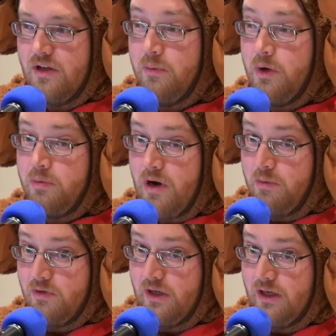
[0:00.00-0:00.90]
You put a prop
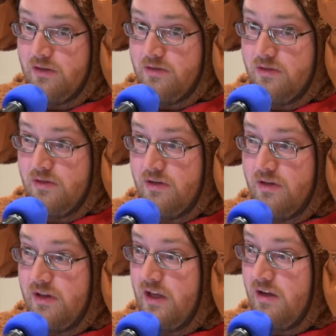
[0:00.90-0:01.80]
in their hands,
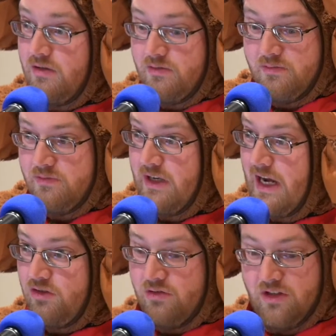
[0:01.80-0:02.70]
they'll
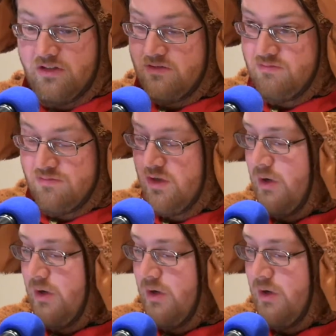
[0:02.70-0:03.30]
naturally just do